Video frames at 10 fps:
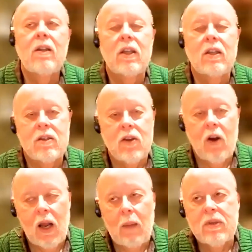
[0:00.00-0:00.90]
These
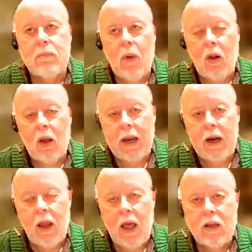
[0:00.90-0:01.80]
startup small
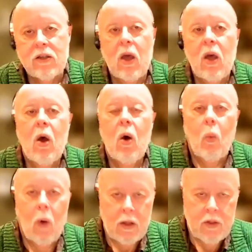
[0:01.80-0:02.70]
airlines.
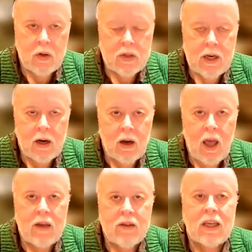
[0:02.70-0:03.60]
One of those
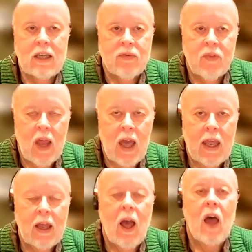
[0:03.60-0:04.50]
airlines is
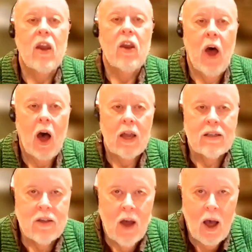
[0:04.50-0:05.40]
flying
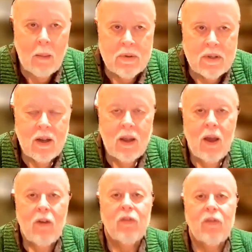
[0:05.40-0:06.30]
nonstops
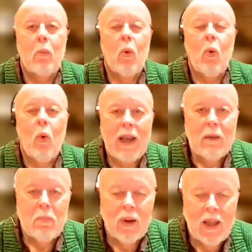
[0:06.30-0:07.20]
from
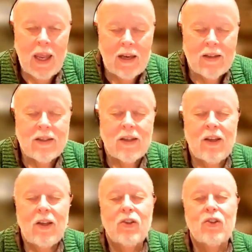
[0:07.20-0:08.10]
White Plains
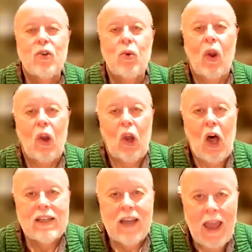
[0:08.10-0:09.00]
to
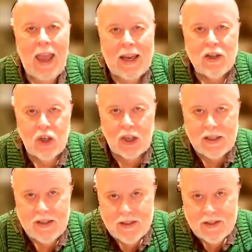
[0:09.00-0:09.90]
Los
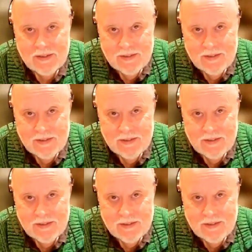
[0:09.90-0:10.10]
Angeles.